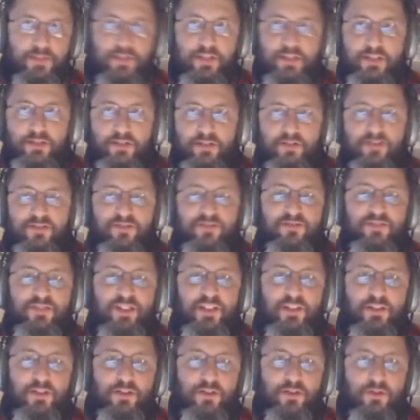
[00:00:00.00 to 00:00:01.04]
These things are
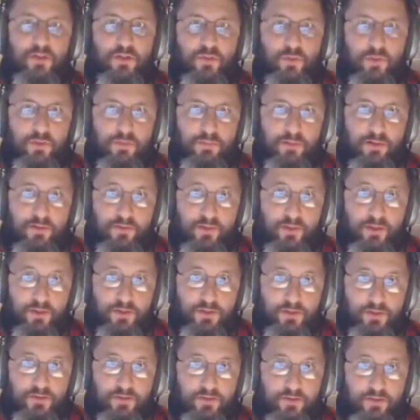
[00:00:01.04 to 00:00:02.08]
filled with
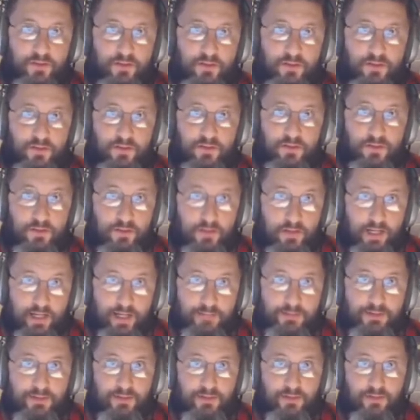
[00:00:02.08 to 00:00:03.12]
perversion.
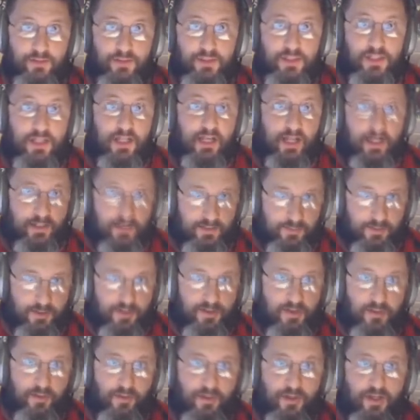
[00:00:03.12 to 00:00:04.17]
Absolutely. And
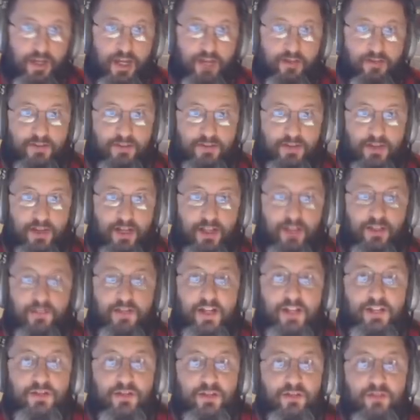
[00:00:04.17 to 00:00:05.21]
especially when you have this
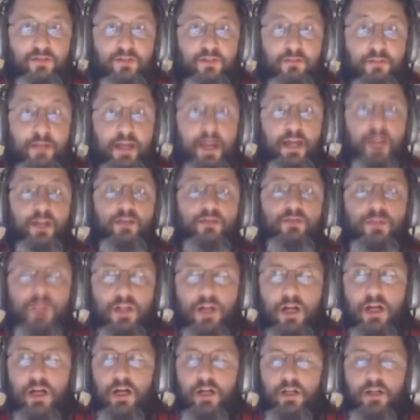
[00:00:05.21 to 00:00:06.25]
elevation of the man of
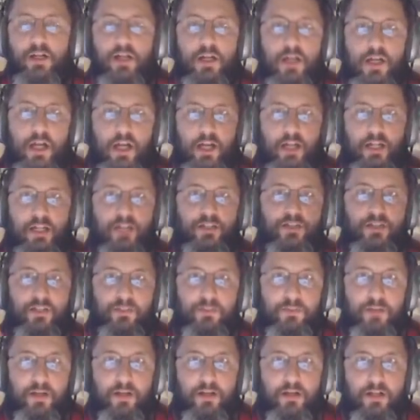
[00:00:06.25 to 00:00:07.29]
God. And he gets
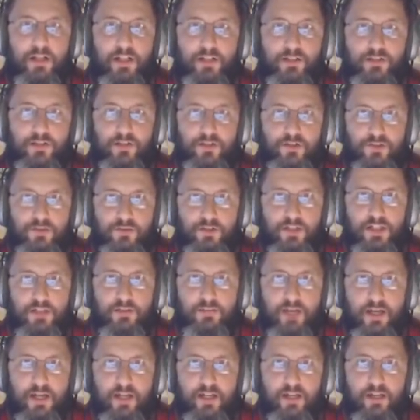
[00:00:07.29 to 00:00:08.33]
up there and he's this
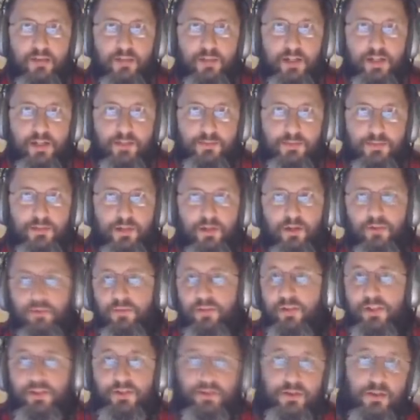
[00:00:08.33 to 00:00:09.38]
great man and everybody comes up, oh,
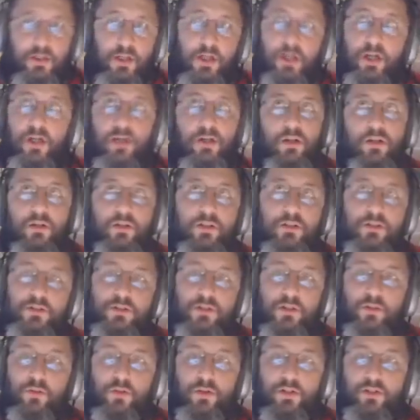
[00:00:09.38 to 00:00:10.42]
preacher, oh, you're
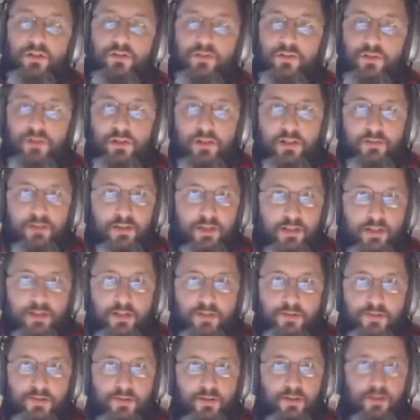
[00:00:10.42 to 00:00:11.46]
so wonderful and everything
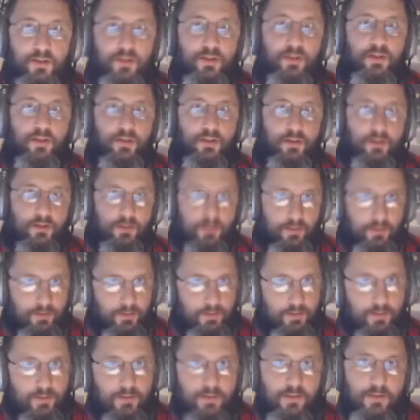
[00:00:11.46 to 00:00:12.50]
else.
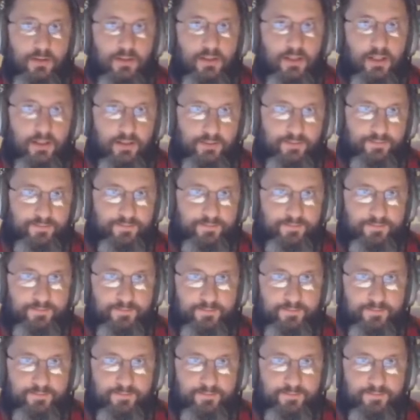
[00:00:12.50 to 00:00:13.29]
Yeah.